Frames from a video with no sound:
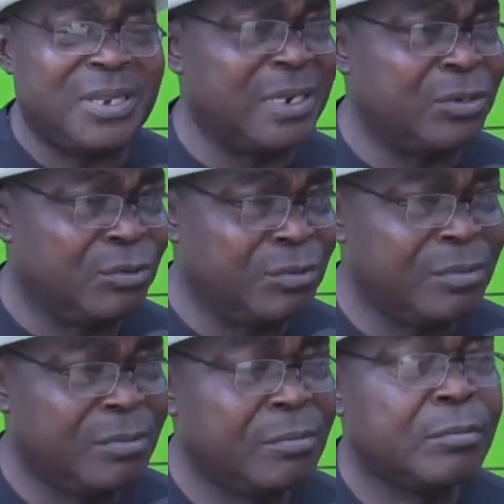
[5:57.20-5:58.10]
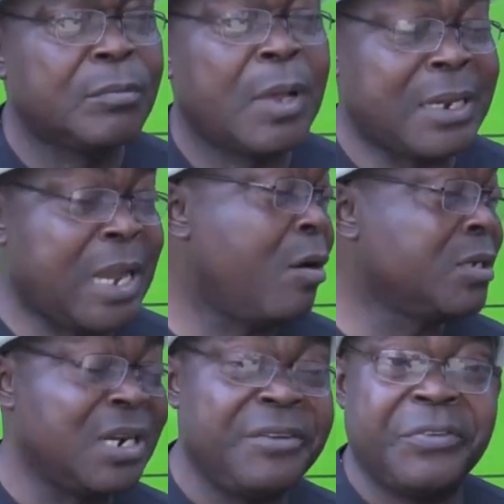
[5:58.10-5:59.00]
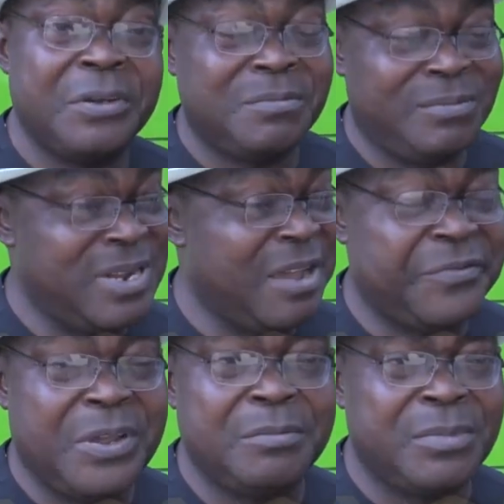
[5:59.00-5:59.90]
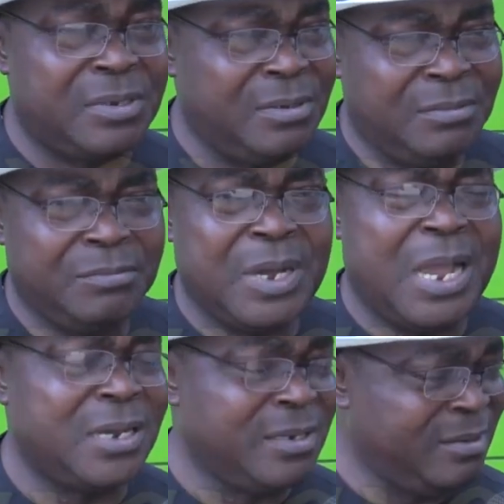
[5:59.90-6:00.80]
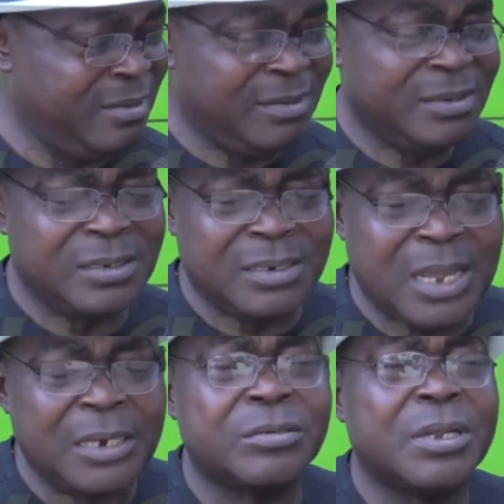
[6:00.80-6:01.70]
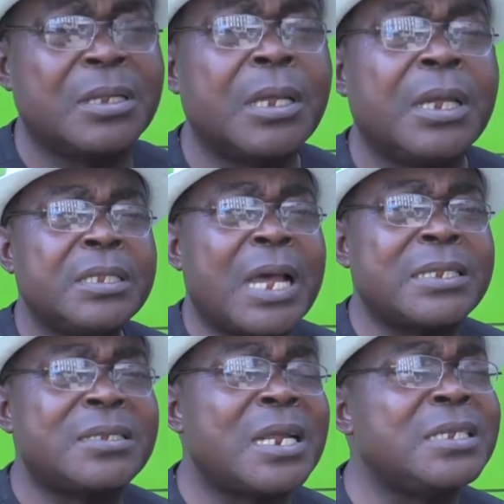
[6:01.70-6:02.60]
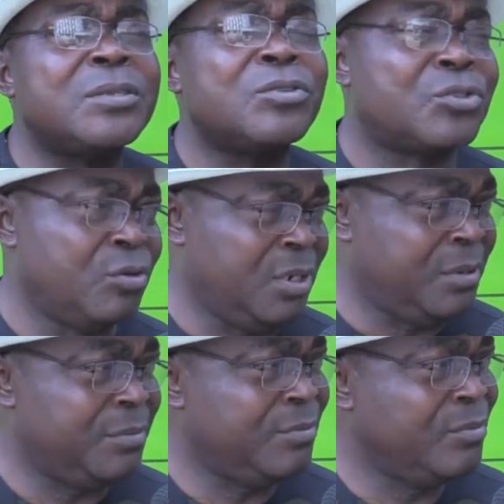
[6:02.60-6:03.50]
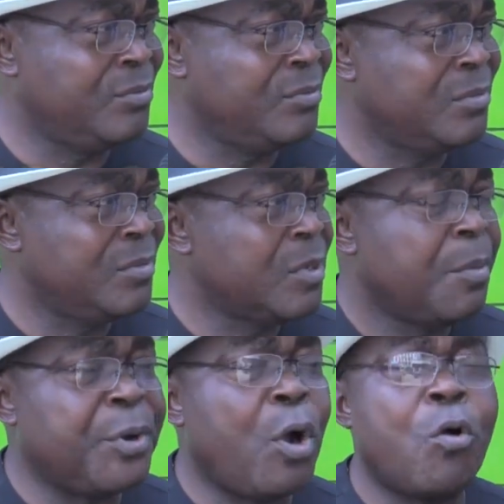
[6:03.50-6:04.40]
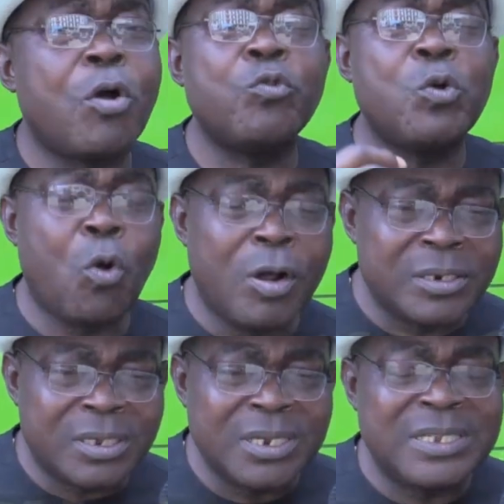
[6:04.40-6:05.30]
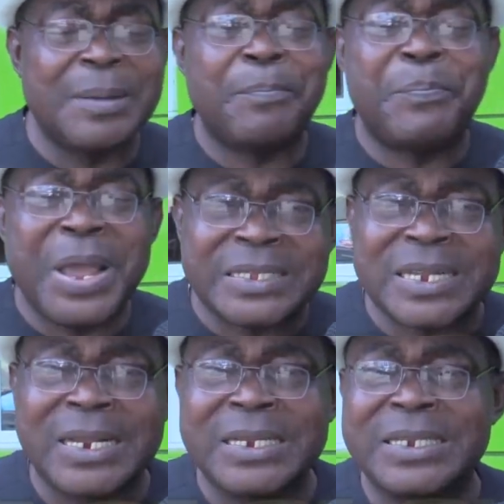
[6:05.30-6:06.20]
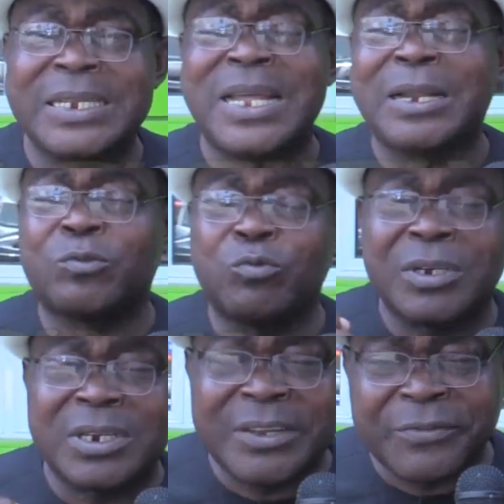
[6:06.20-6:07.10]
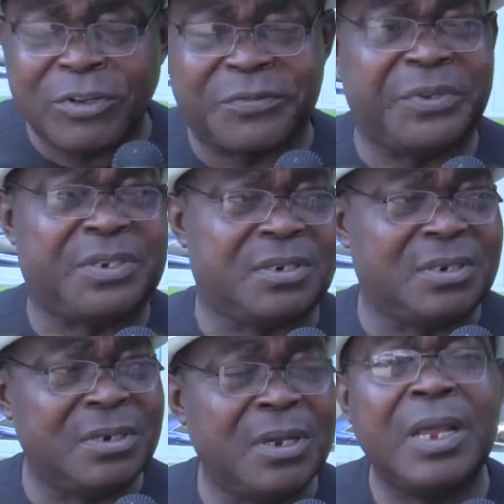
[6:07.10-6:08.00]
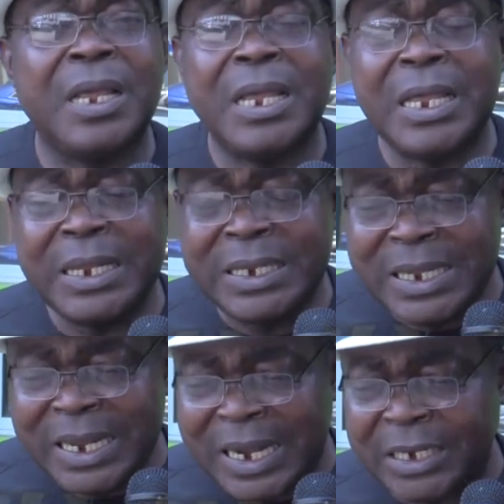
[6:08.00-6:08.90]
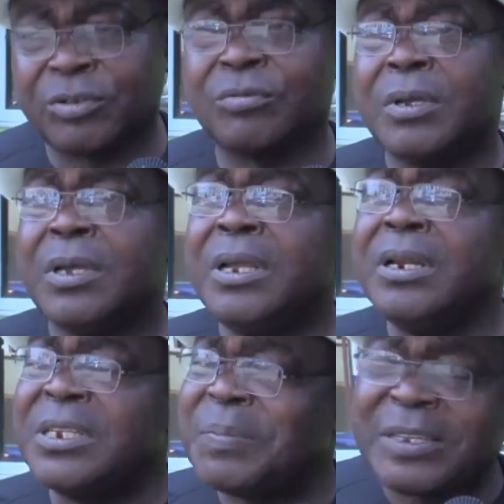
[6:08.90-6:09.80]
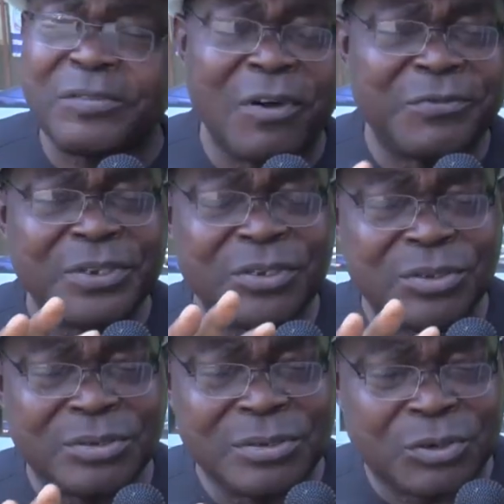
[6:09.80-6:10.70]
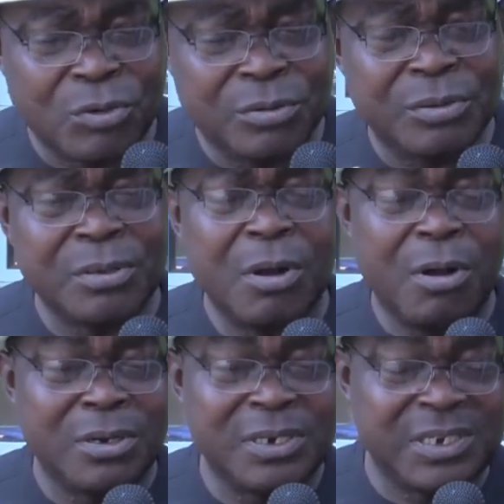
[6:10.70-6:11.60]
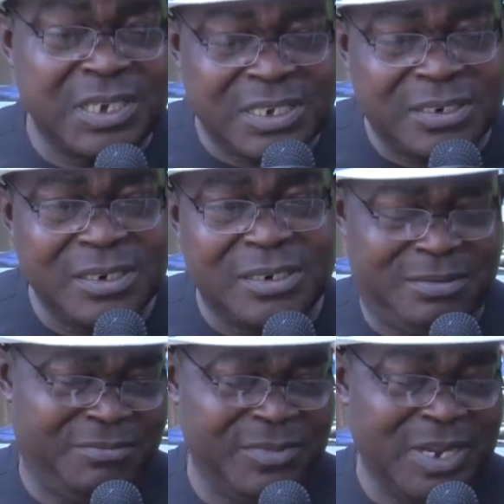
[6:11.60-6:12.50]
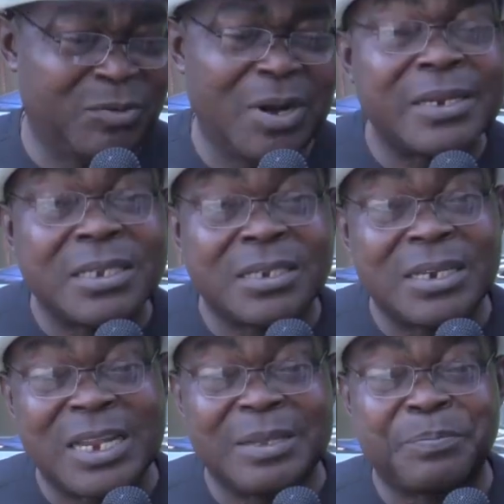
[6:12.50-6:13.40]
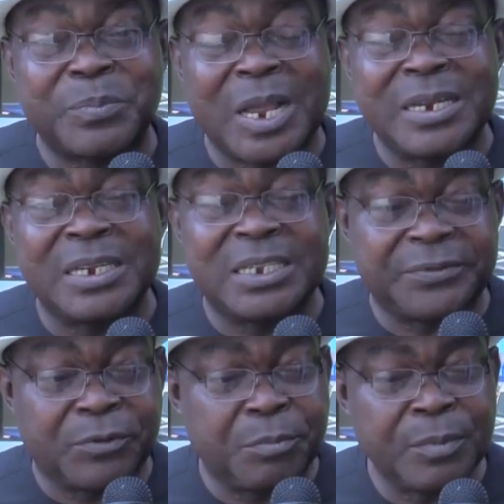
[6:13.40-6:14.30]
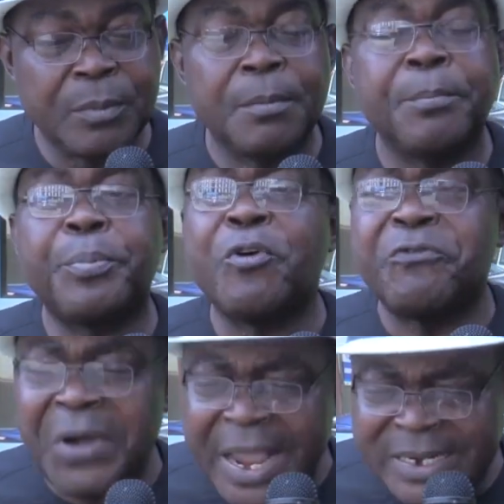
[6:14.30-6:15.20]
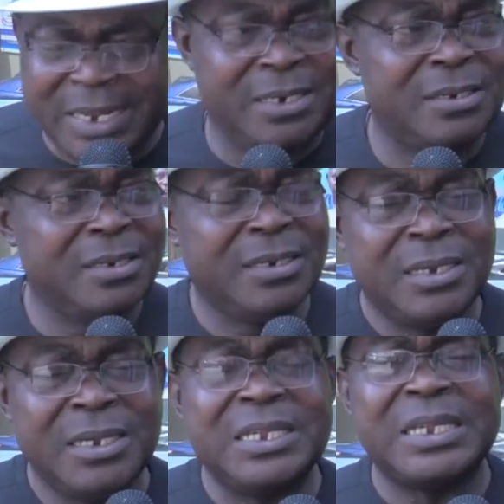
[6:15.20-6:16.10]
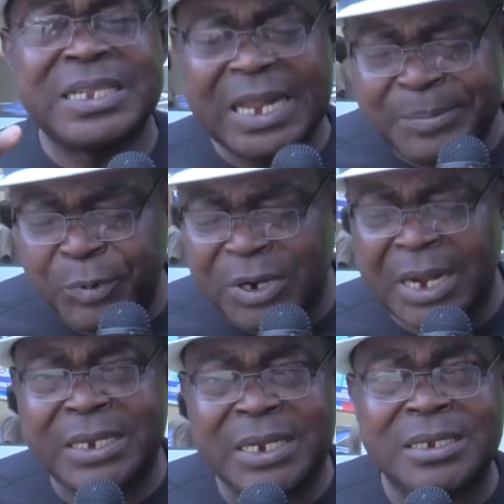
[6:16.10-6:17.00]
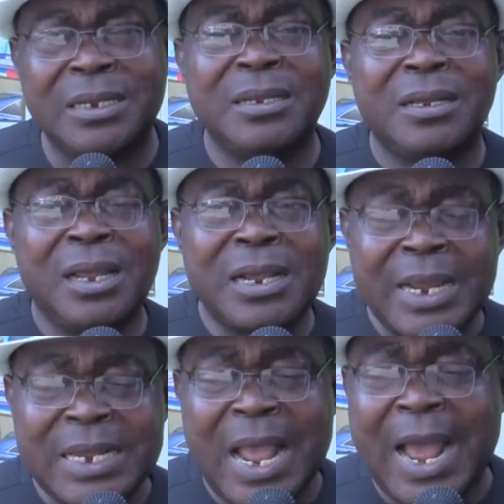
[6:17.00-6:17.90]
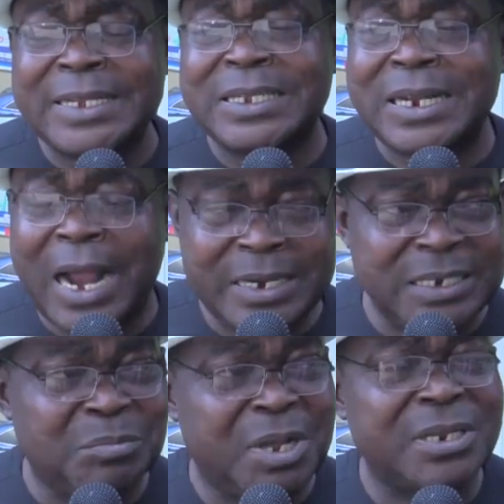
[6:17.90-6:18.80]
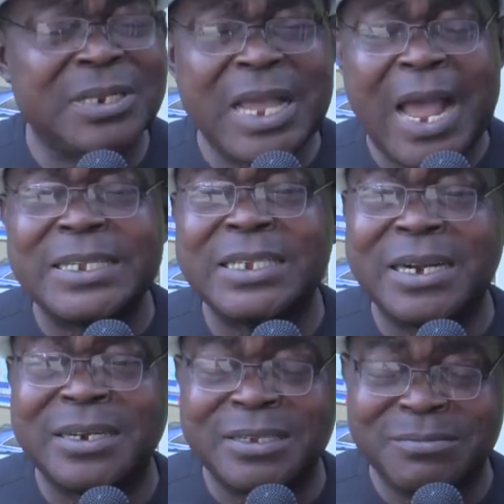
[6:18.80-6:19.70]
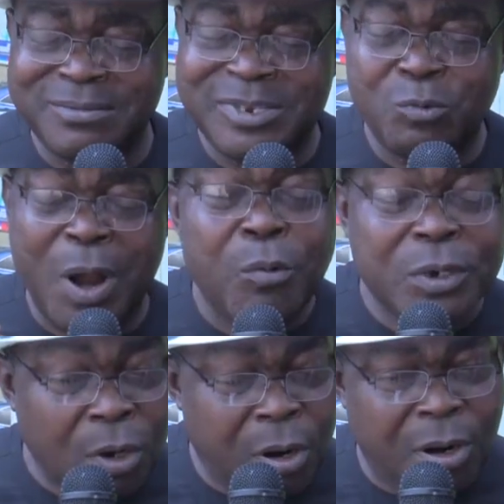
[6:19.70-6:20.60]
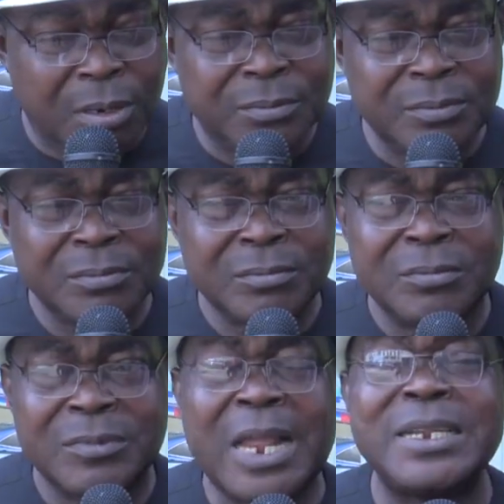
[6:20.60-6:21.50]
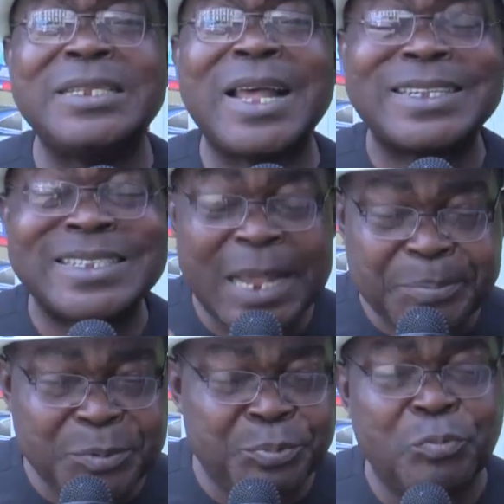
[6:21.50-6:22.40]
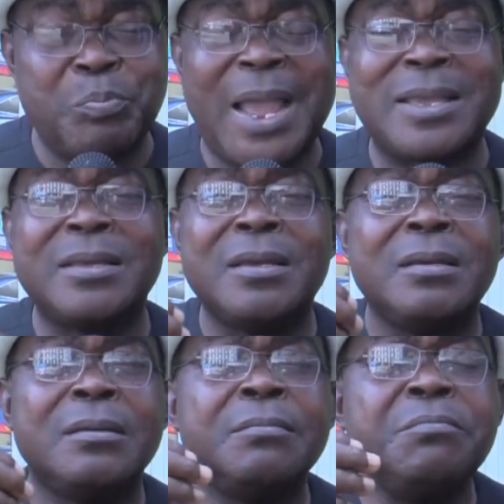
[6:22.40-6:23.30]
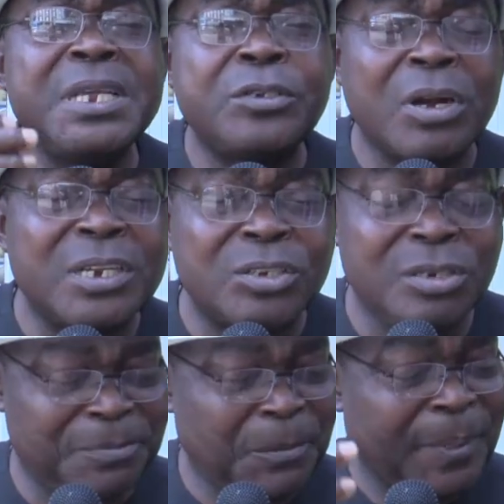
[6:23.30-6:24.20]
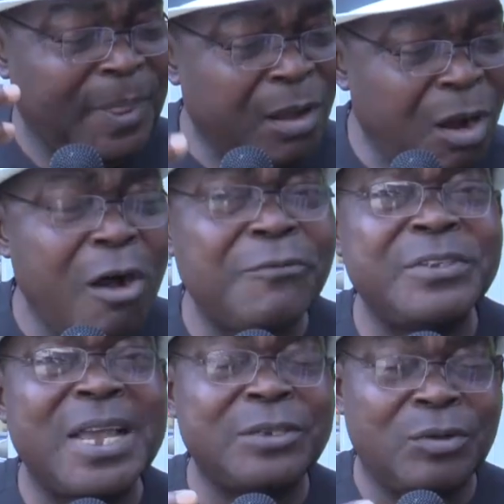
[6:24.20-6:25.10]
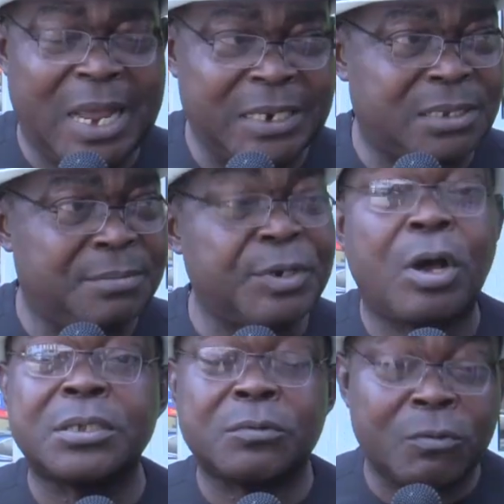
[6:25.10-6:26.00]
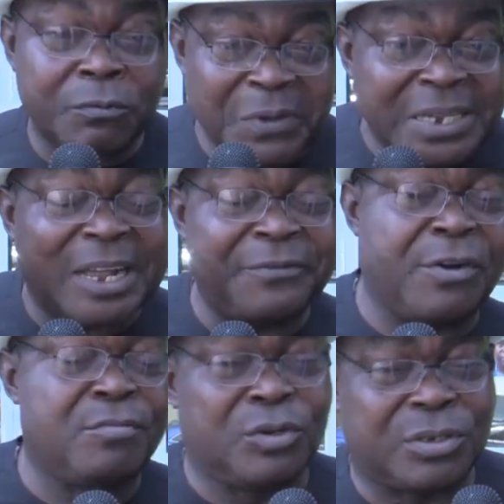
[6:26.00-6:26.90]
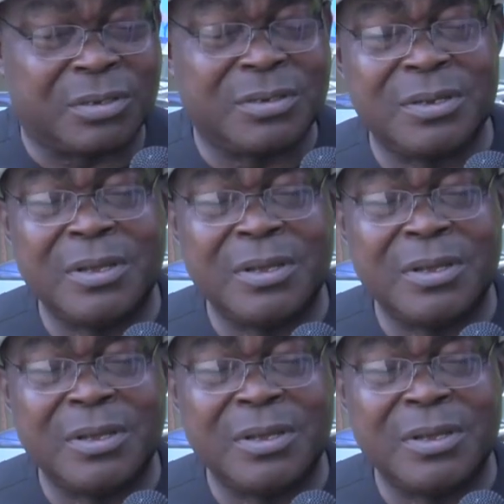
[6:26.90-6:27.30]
in Edo, and that was reaffirmed by the national, that there is no zoning. Because what we want is the best candidate that will give us victory in the election, irrespective of the zone or the district, central district that the candidate is from, provided is a sellable candidate, a candidate that has the charisma, that has the wherewithal, that is acceptable by majority of the Edolites. Because first and foremost,